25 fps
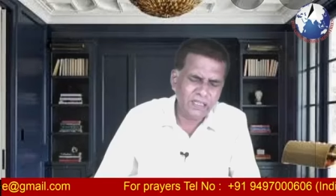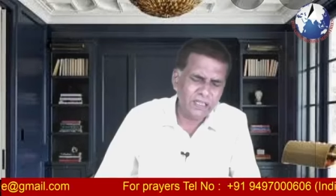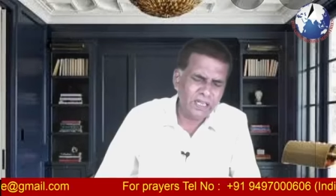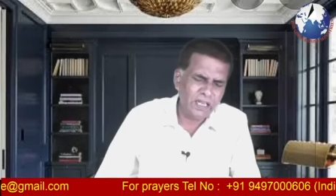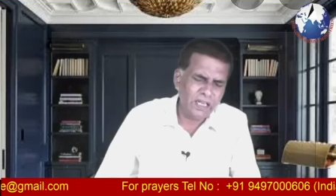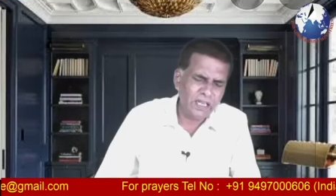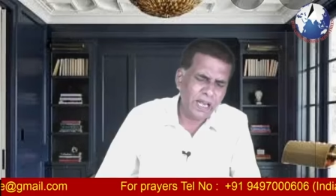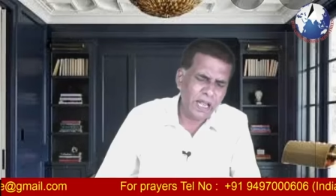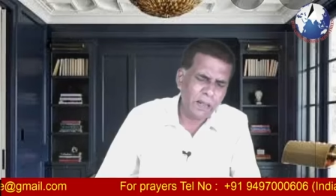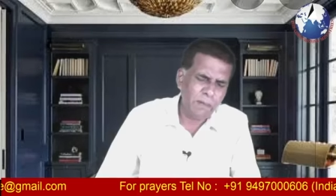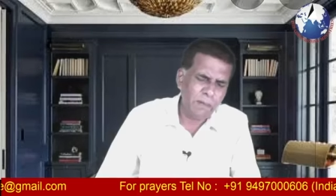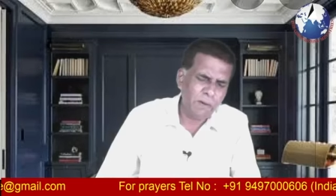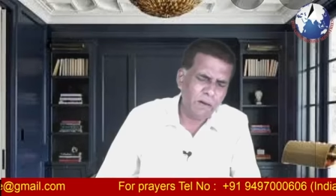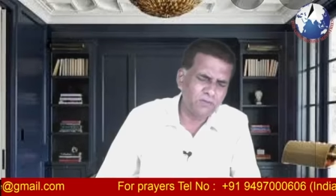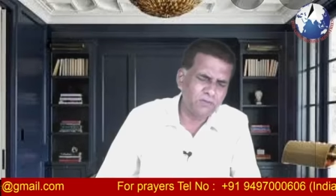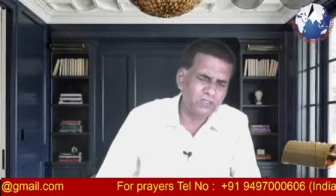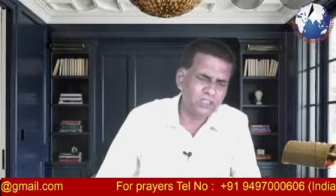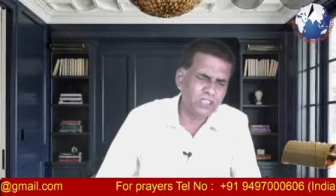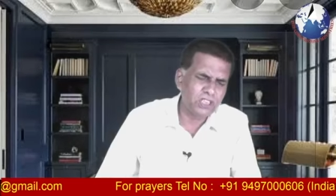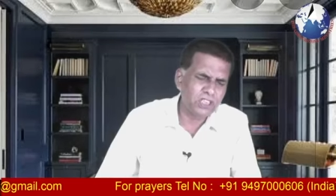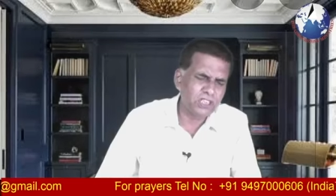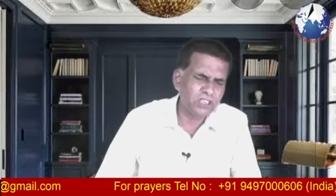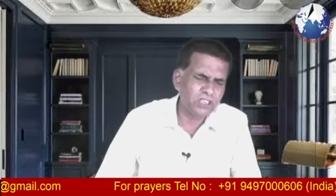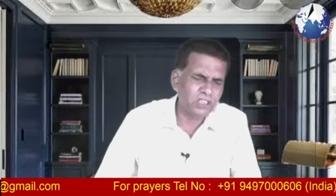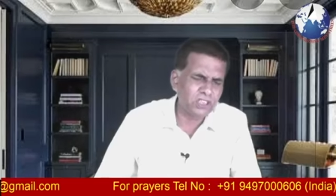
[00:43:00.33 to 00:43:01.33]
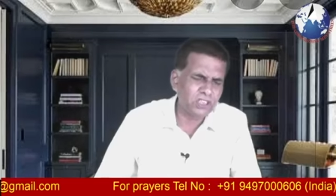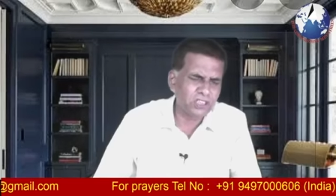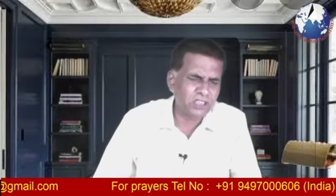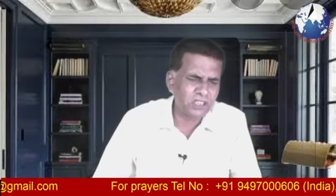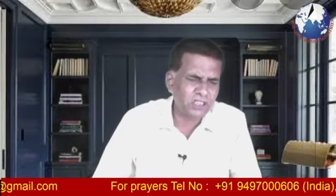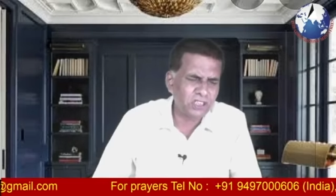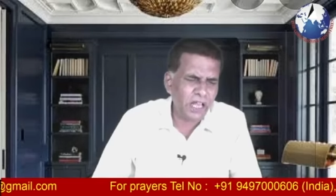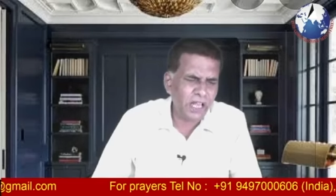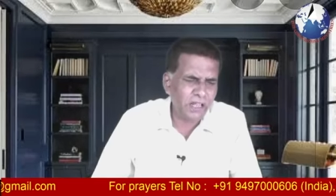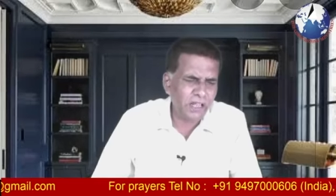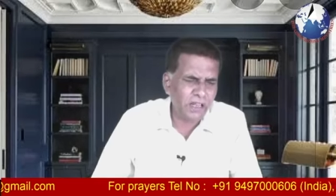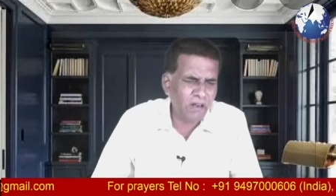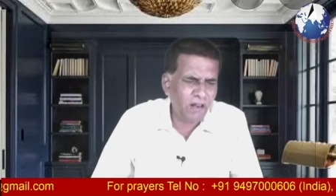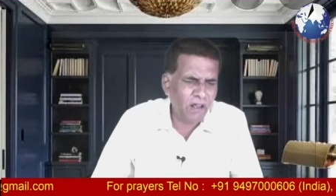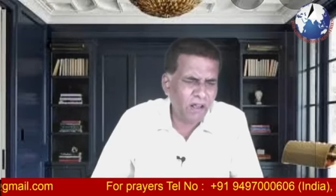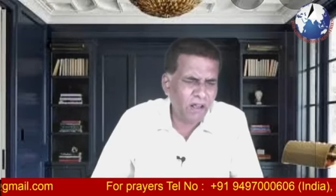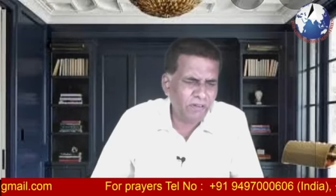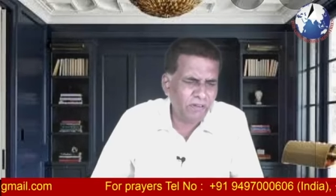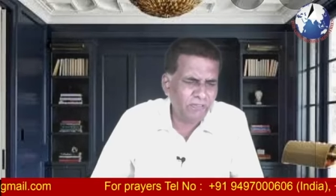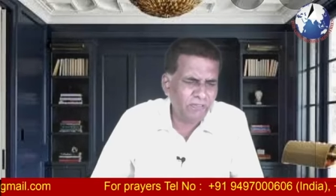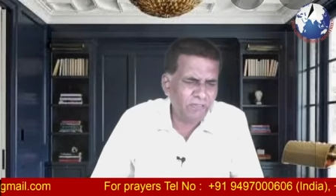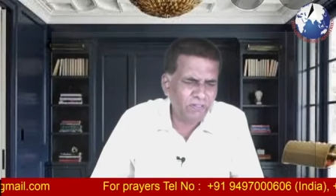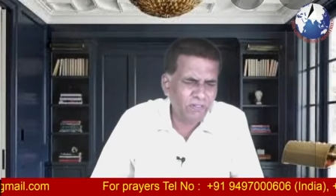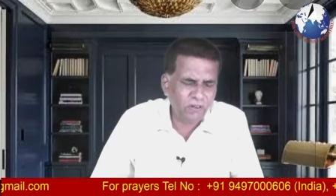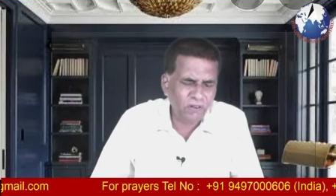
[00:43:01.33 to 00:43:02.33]
the name of Jesus. Thank you,
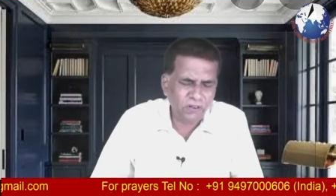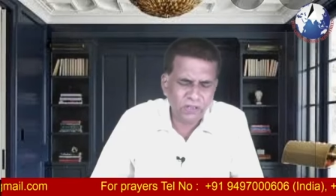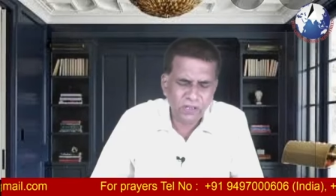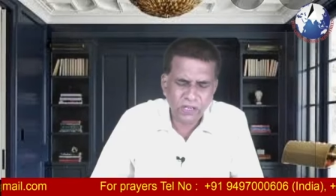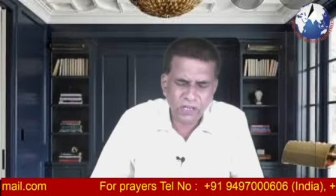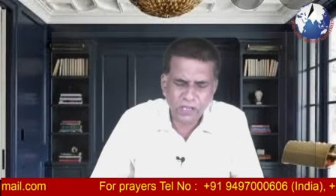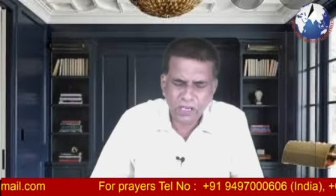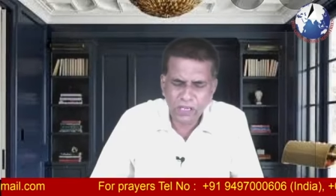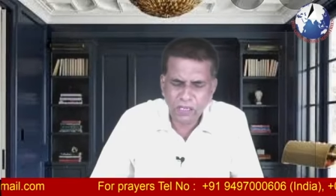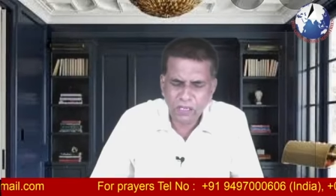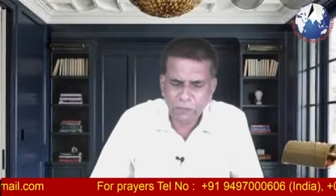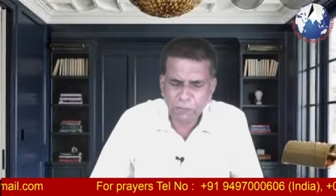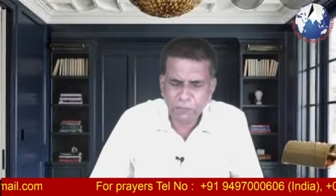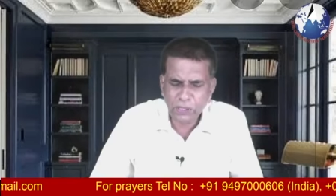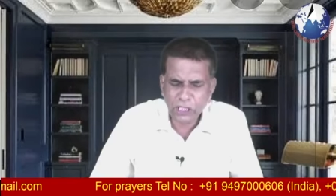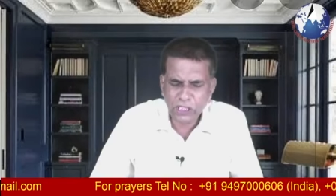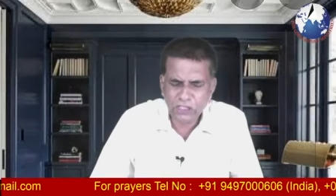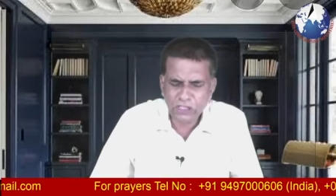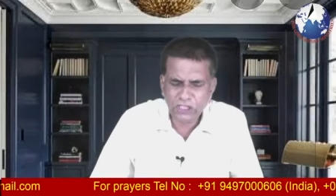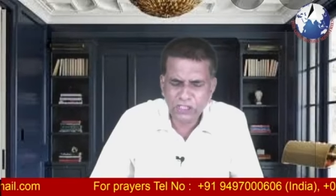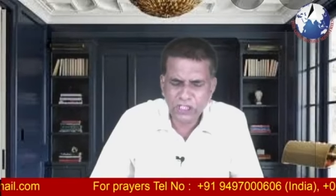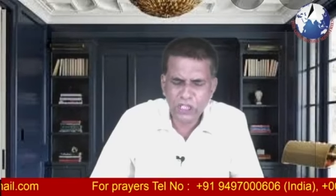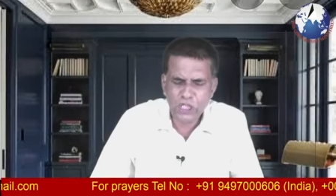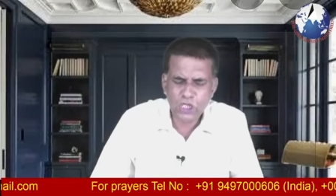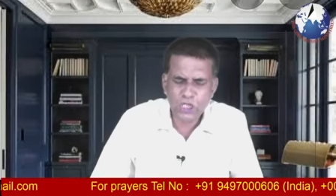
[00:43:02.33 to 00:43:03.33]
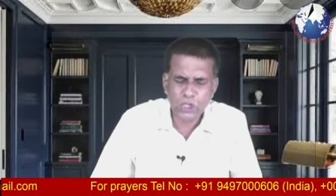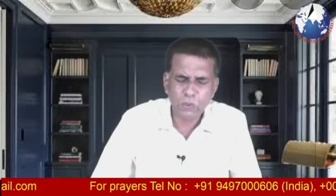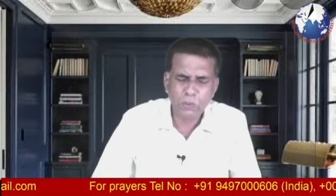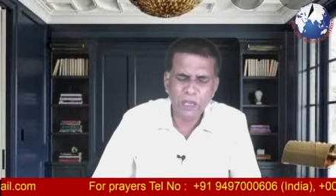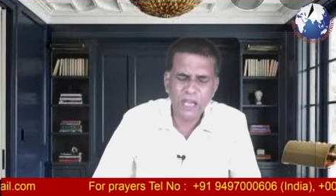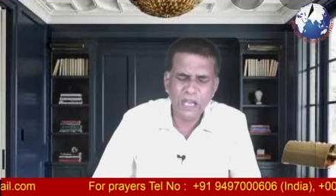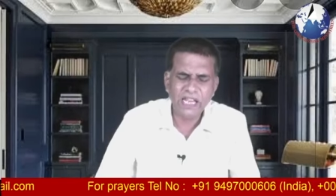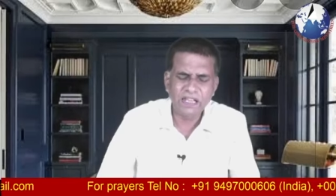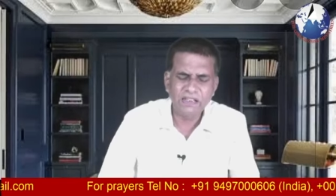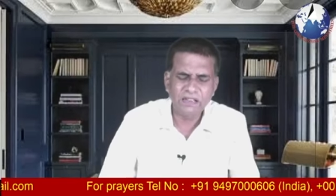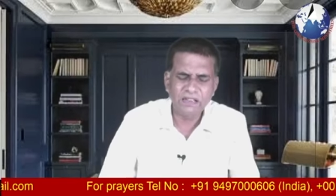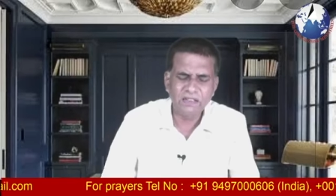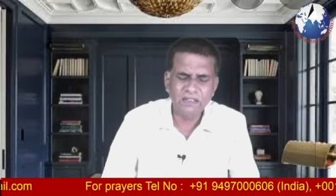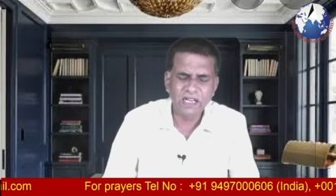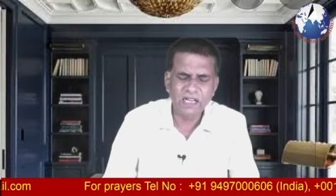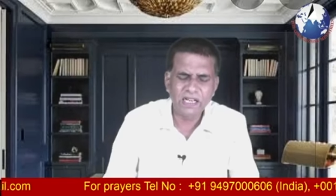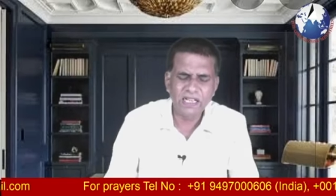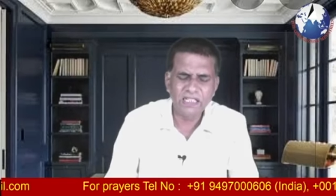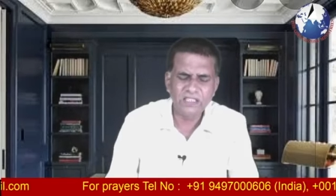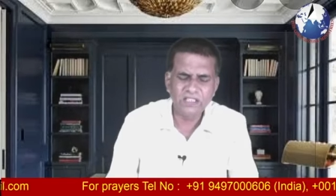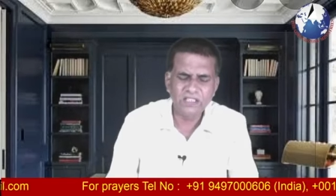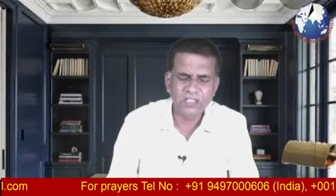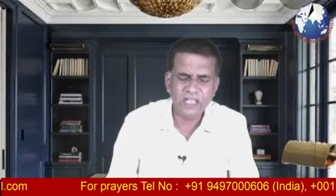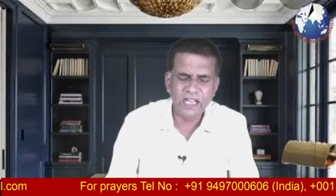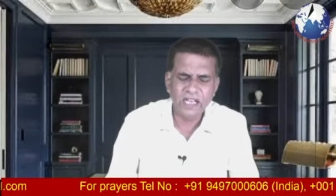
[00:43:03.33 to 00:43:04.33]
Lord, for your presence being
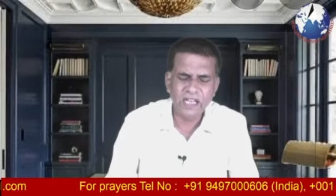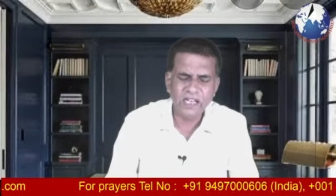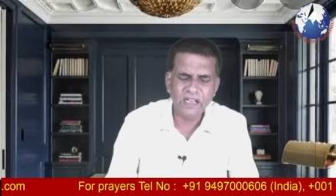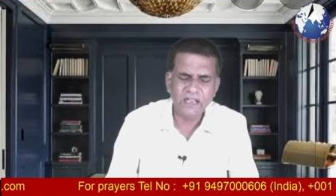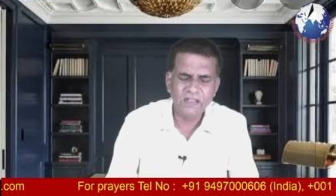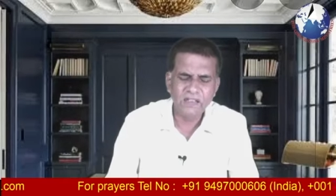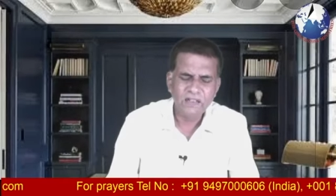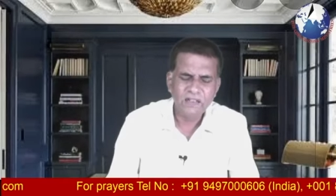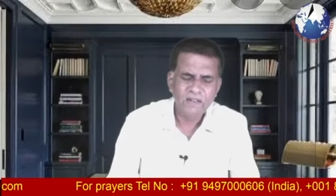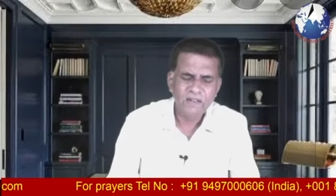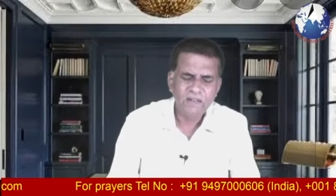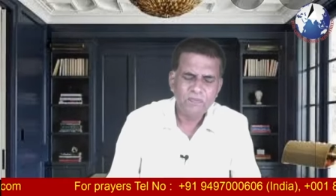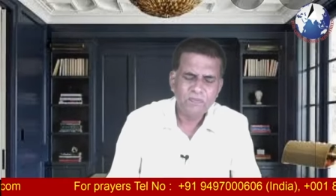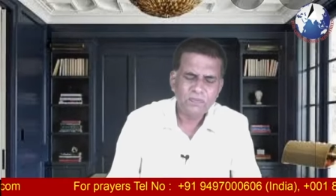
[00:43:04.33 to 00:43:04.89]
released here.